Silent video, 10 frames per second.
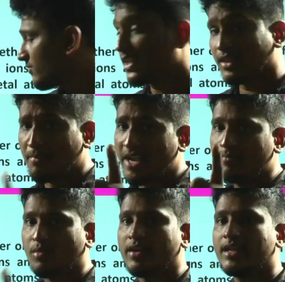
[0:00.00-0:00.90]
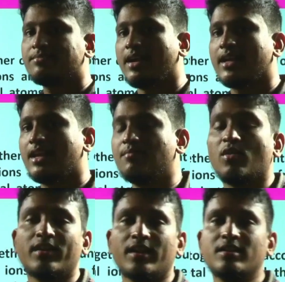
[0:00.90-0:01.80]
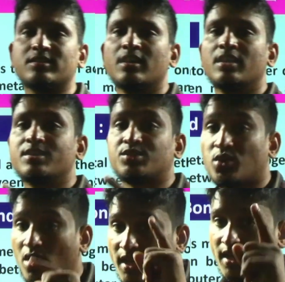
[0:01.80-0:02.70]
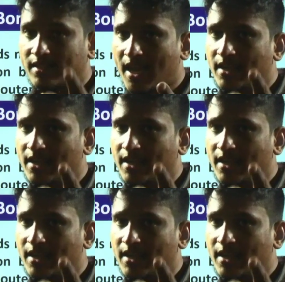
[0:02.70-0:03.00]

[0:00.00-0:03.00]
the main point is metallic bonding is stronger than